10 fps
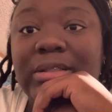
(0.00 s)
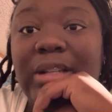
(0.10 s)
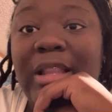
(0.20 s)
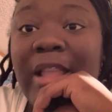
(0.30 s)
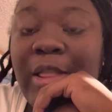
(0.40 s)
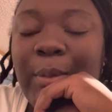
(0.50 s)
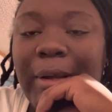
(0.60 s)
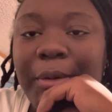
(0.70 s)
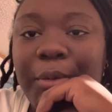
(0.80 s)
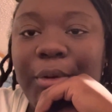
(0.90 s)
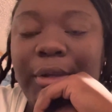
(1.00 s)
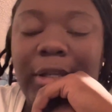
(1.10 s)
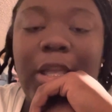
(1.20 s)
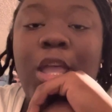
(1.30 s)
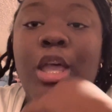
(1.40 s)
another one
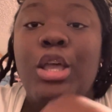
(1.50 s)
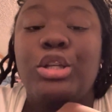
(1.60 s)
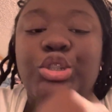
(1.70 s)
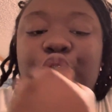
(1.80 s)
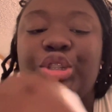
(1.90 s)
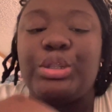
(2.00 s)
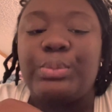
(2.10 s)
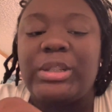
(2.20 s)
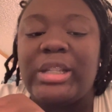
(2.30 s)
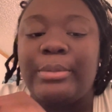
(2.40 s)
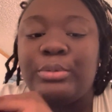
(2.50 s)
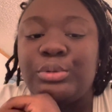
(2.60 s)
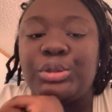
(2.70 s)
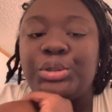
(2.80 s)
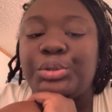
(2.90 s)
growing, so she was able
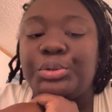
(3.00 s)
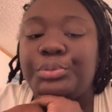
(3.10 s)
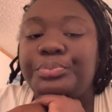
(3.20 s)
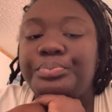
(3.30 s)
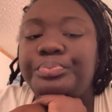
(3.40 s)
to